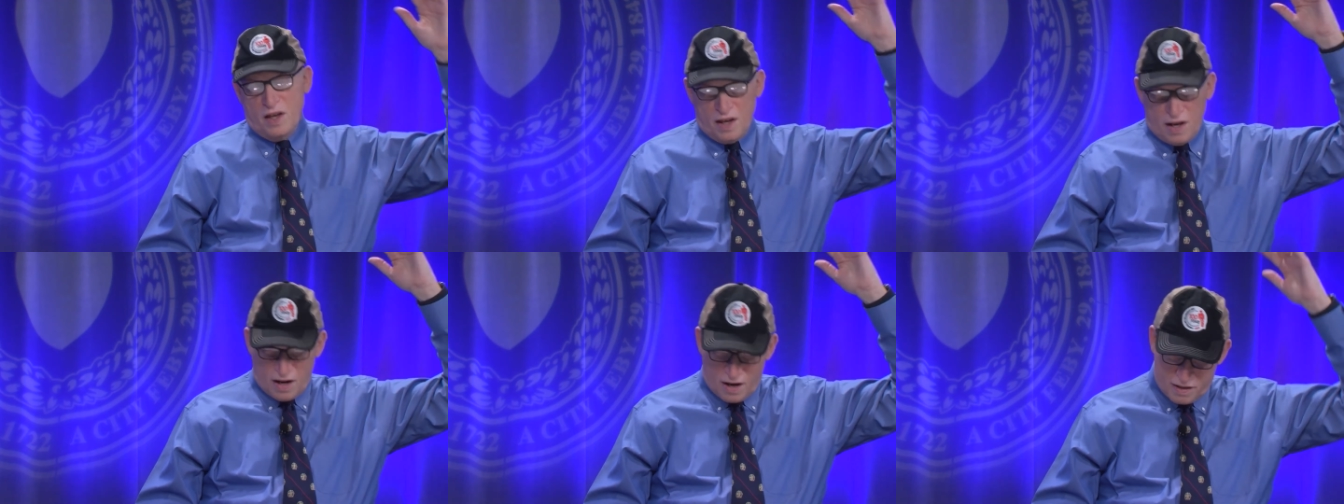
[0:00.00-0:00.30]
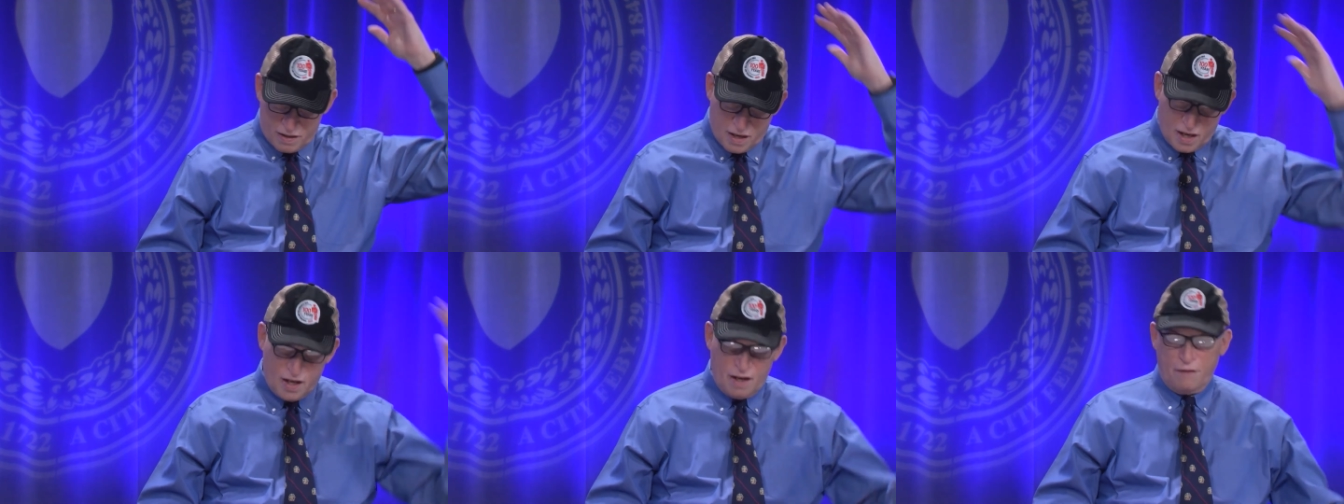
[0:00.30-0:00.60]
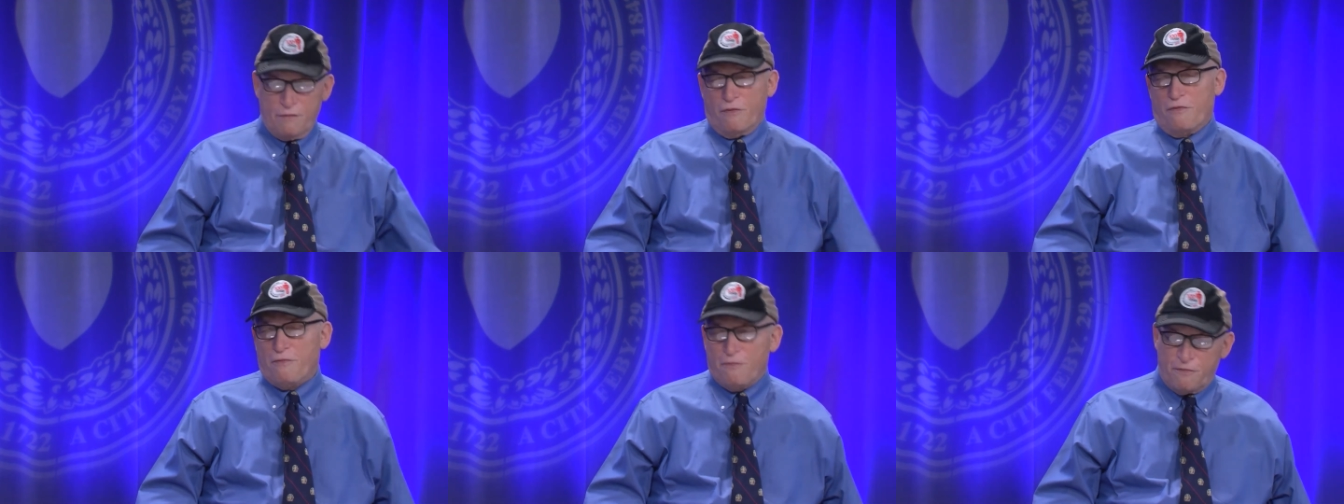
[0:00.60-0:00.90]
and then it
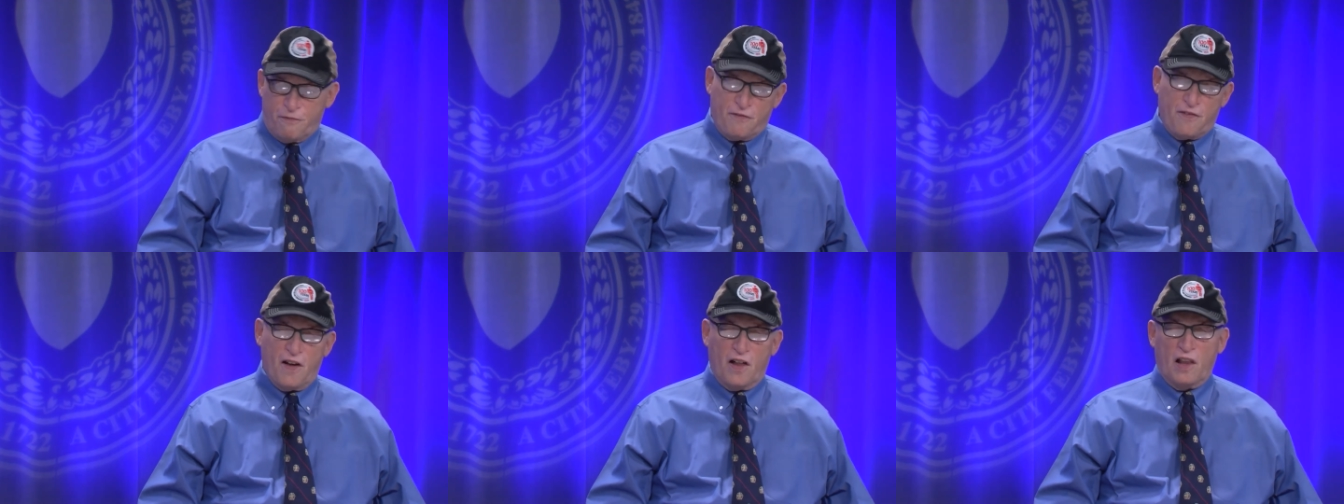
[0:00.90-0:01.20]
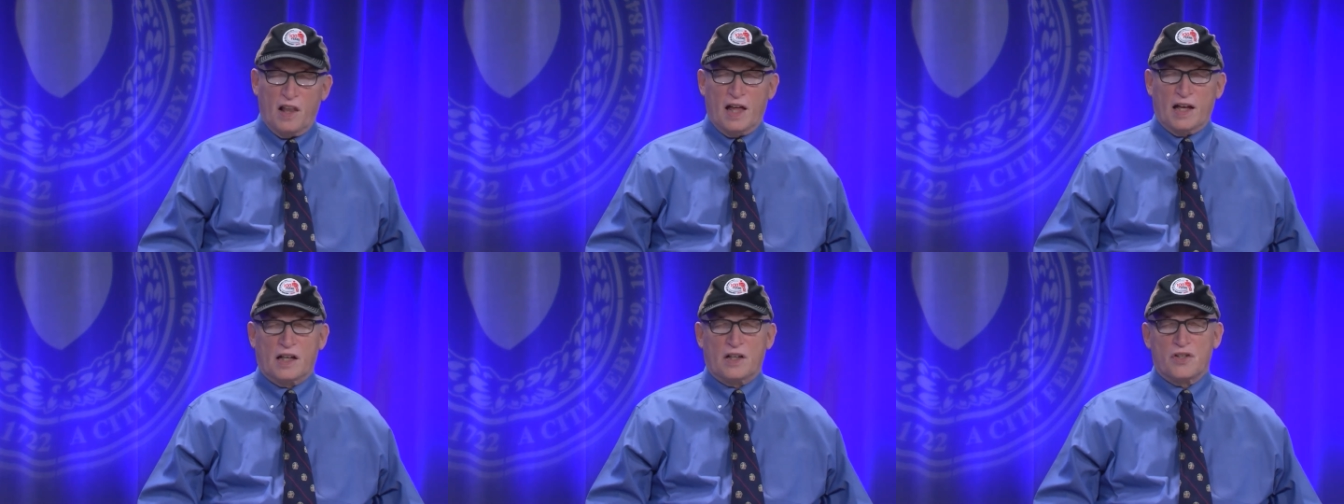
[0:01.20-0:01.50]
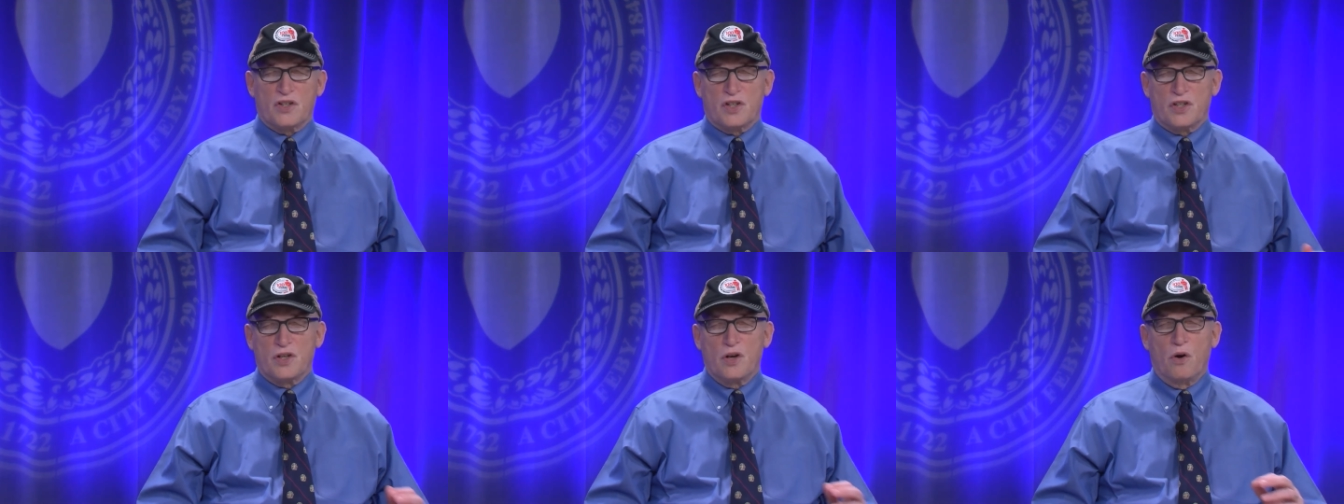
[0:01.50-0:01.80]
fell like a
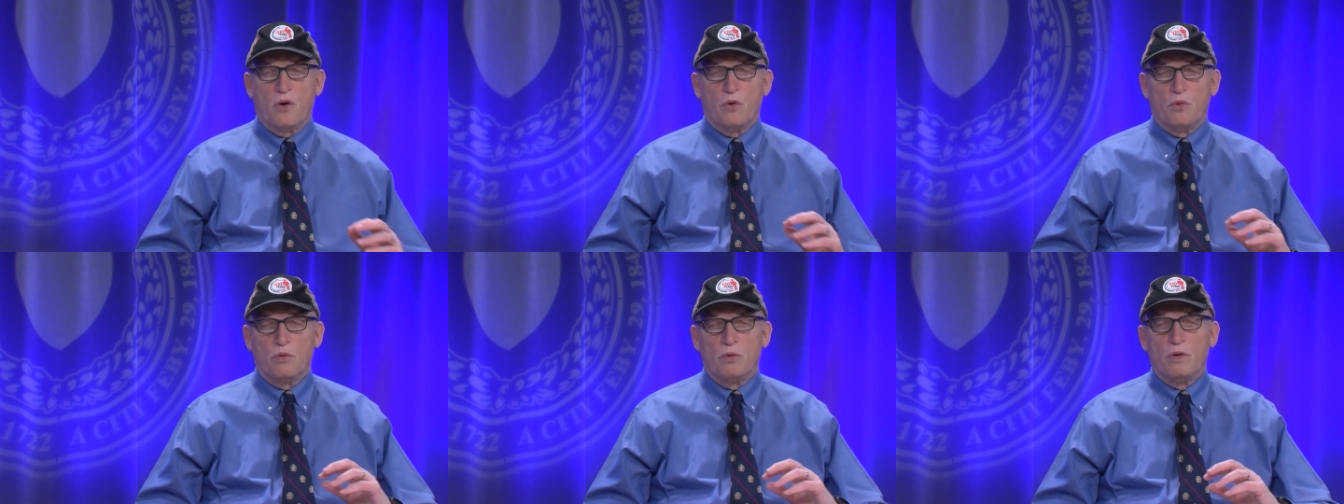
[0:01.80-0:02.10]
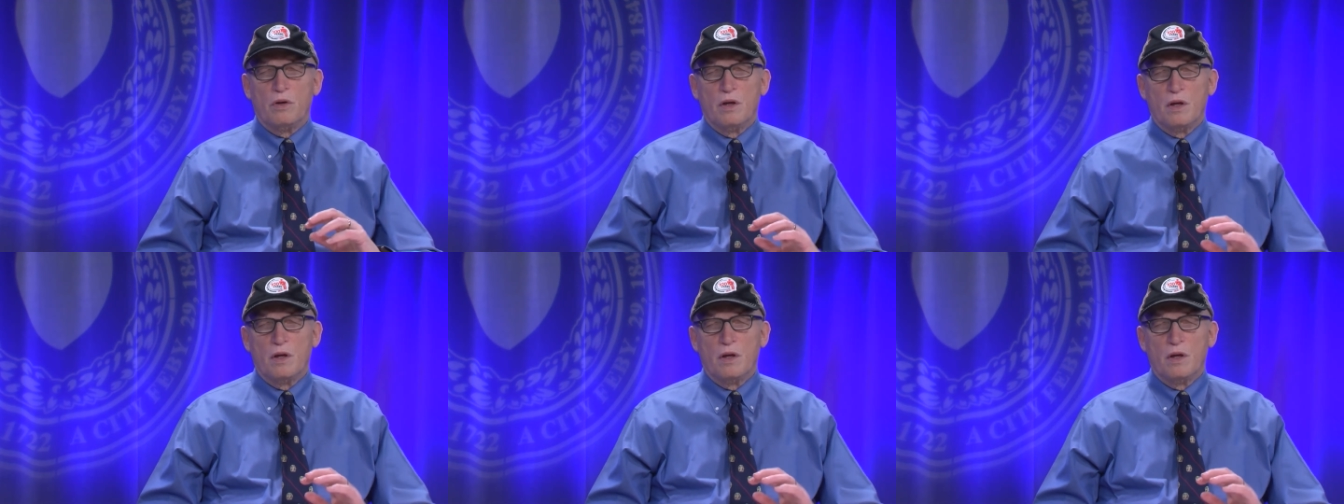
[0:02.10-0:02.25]
stone.